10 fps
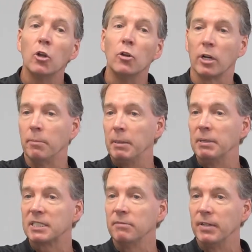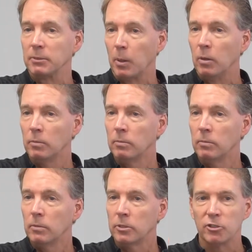You're going to be Miss Invisible.
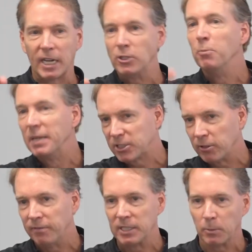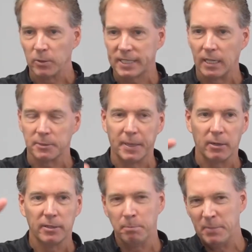Usually I do Mister Invisible. It sounds
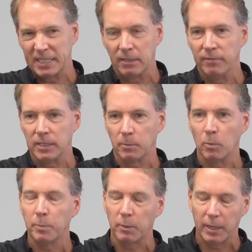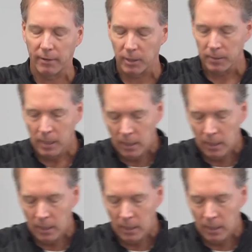better than Miss Invisible, but whatever.